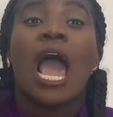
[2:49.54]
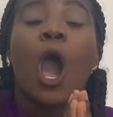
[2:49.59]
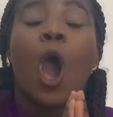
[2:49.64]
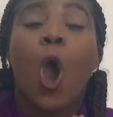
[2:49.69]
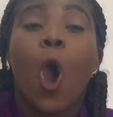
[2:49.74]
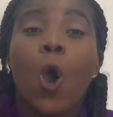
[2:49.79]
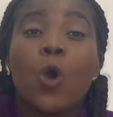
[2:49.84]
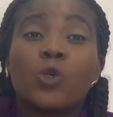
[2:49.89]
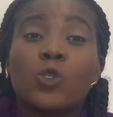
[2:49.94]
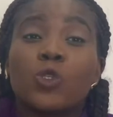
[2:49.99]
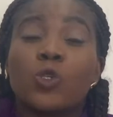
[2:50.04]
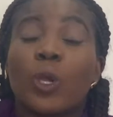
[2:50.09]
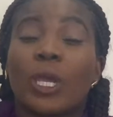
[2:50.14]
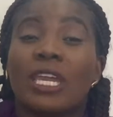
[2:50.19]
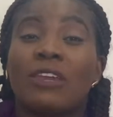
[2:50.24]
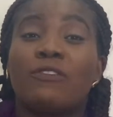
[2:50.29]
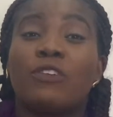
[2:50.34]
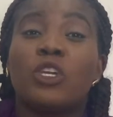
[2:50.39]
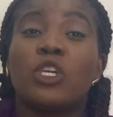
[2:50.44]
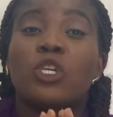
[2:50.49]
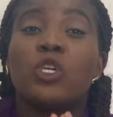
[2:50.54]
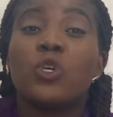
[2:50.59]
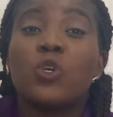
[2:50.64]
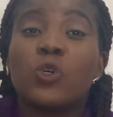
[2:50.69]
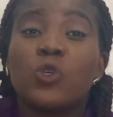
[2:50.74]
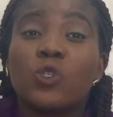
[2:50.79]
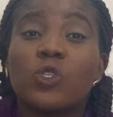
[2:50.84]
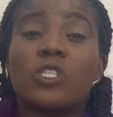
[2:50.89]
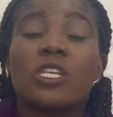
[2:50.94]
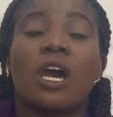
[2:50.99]
Also, if you
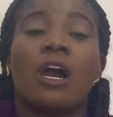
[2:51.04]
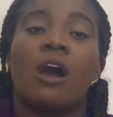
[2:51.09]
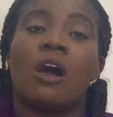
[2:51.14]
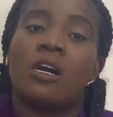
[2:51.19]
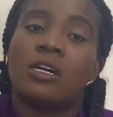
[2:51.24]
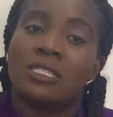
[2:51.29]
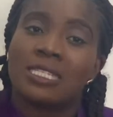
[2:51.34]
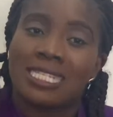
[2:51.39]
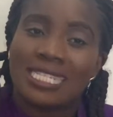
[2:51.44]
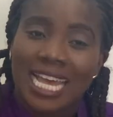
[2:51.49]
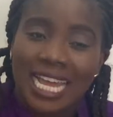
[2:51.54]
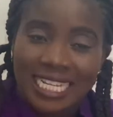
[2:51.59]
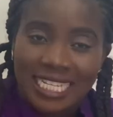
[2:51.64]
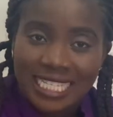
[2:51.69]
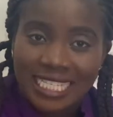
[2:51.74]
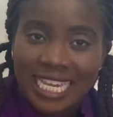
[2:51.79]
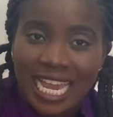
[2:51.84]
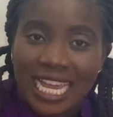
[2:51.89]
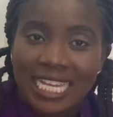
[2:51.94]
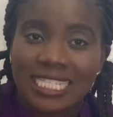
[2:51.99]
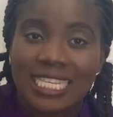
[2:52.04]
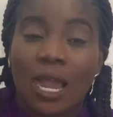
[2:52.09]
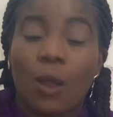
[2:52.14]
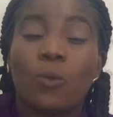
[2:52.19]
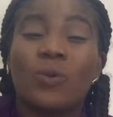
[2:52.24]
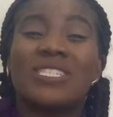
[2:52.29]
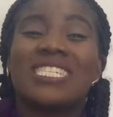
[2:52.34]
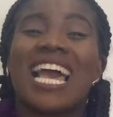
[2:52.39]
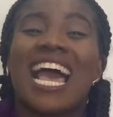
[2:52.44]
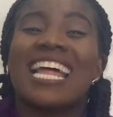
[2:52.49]
use a sanitizer
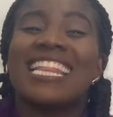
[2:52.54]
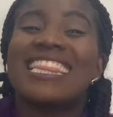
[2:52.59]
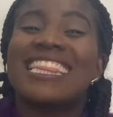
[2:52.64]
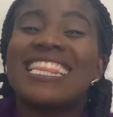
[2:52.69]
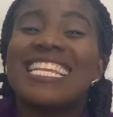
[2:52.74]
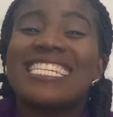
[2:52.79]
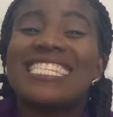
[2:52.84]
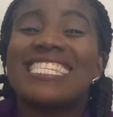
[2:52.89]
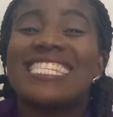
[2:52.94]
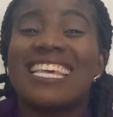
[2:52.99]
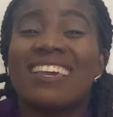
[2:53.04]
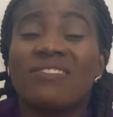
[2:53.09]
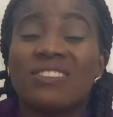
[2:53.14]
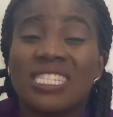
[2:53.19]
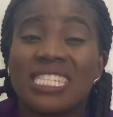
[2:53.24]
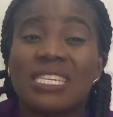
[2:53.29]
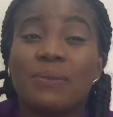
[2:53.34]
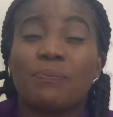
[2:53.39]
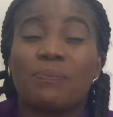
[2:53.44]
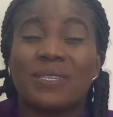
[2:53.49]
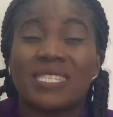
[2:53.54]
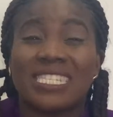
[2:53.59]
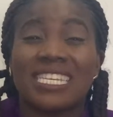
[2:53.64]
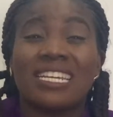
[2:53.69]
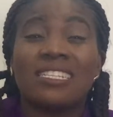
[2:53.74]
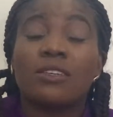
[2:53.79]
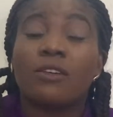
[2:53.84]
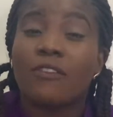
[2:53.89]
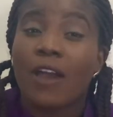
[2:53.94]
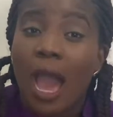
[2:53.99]
with at least
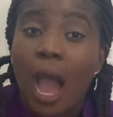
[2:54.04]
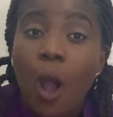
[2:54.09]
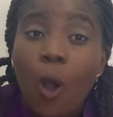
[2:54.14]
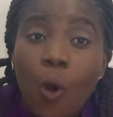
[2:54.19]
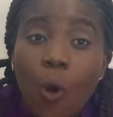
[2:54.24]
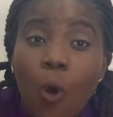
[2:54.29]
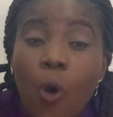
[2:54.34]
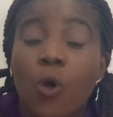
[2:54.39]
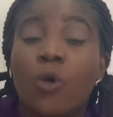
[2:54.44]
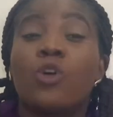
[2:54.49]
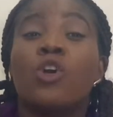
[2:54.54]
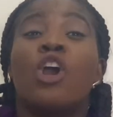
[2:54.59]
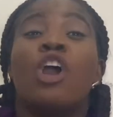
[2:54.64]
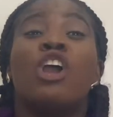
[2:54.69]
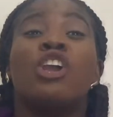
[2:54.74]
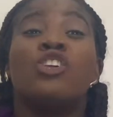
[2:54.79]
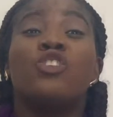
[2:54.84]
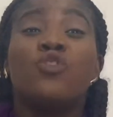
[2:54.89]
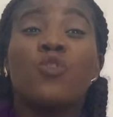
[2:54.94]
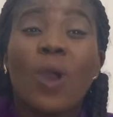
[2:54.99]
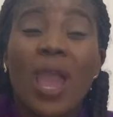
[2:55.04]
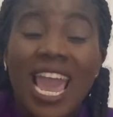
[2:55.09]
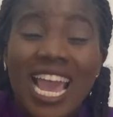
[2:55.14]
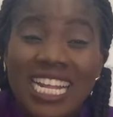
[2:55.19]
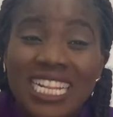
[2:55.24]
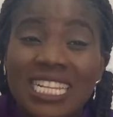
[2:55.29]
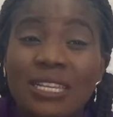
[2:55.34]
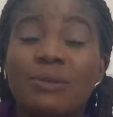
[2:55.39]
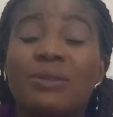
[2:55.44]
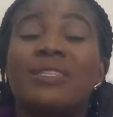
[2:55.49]
70% of alcohol, you
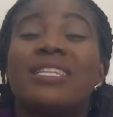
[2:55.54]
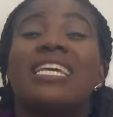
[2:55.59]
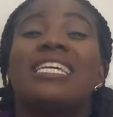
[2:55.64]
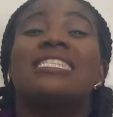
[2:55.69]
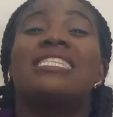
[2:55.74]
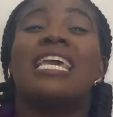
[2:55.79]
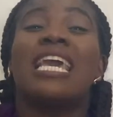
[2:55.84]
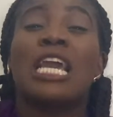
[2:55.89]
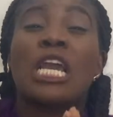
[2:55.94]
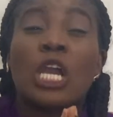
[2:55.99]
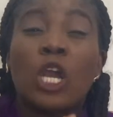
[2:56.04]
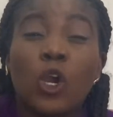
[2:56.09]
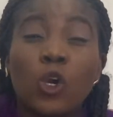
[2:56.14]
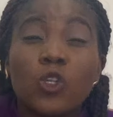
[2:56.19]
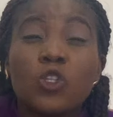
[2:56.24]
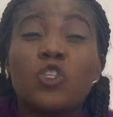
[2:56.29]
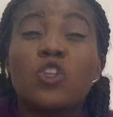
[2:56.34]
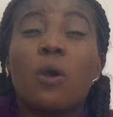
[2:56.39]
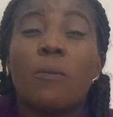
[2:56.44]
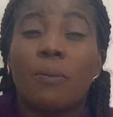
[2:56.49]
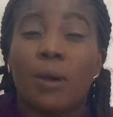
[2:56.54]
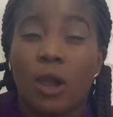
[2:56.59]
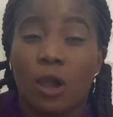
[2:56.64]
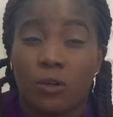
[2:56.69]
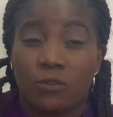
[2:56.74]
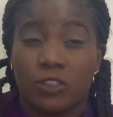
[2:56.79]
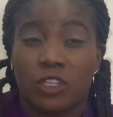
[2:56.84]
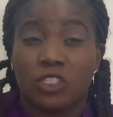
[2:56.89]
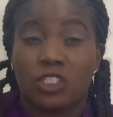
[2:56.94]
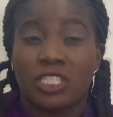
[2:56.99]
eliminate a good number
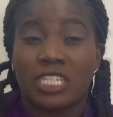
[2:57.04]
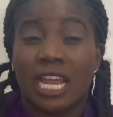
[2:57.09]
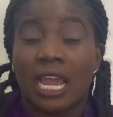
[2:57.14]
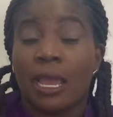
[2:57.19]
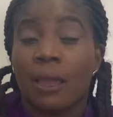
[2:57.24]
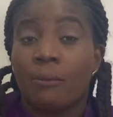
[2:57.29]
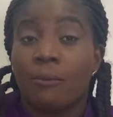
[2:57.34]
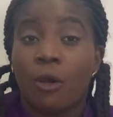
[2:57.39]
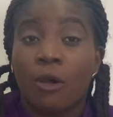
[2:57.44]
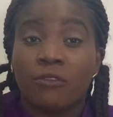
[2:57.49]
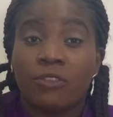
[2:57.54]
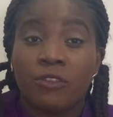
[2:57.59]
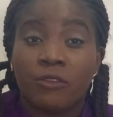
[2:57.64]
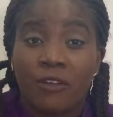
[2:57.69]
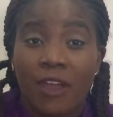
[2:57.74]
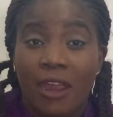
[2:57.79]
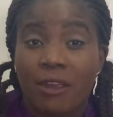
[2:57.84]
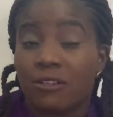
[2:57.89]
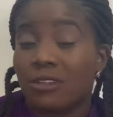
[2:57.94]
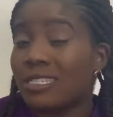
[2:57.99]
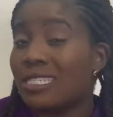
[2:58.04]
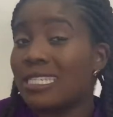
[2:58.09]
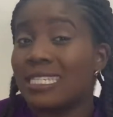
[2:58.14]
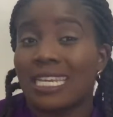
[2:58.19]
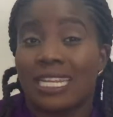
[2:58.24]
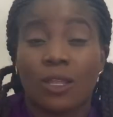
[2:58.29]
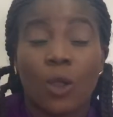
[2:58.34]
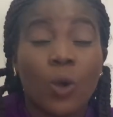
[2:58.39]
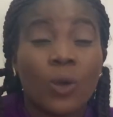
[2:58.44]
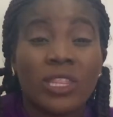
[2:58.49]
of the viruses
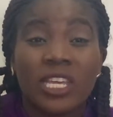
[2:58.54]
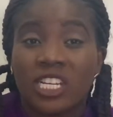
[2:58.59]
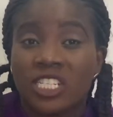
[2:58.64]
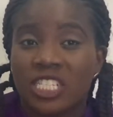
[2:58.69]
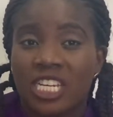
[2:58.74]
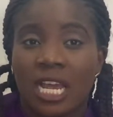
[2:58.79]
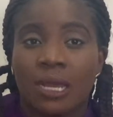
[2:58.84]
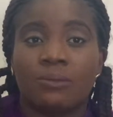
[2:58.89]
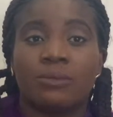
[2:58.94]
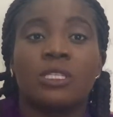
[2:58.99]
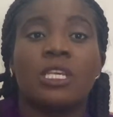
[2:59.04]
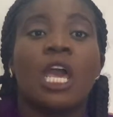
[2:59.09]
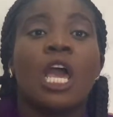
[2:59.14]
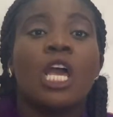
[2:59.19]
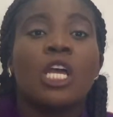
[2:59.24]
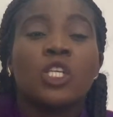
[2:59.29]
and other germs.